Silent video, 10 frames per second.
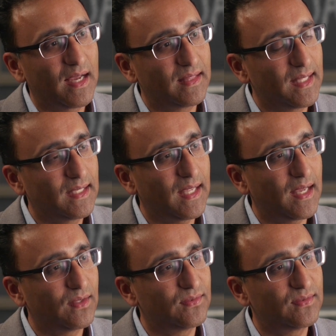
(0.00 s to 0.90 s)
I think
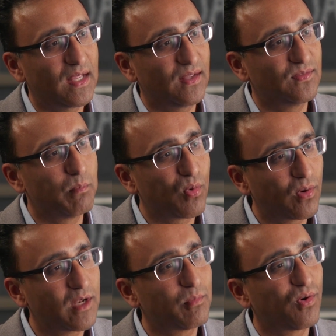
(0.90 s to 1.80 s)
as as
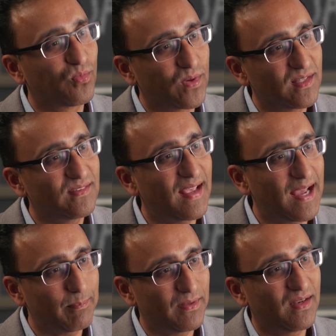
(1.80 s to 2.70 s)
more and more wins
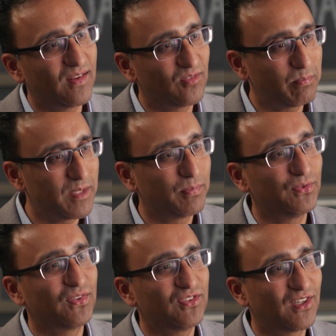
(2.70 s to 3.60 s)
happen, and as people
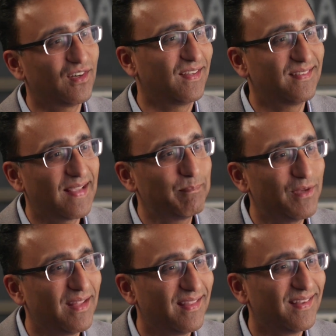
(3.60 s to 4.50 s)
just start
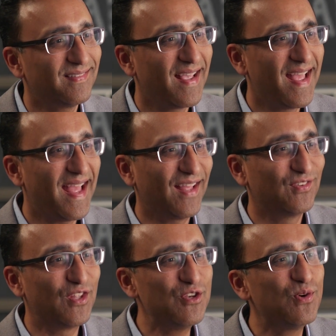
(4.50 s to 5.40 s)
accepting this
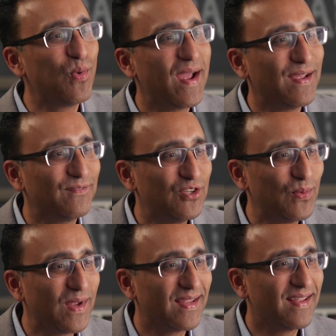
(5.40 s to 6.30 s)
as the new way of
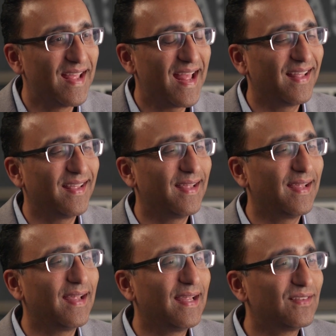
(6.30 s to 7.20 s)
doing,
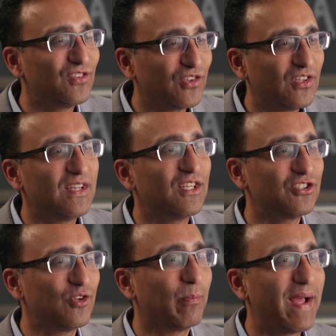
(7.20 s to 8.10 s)
it's just
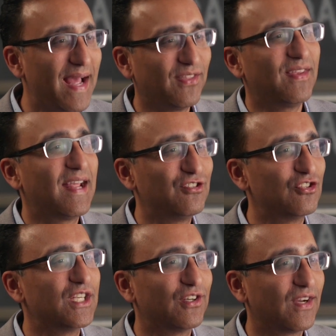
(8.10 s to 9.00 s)
additional math and
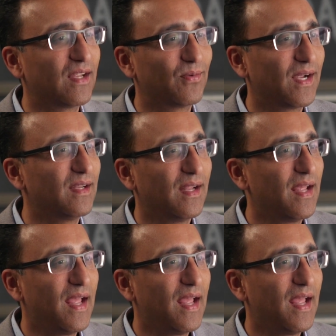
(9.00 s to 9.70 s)
engineering, right?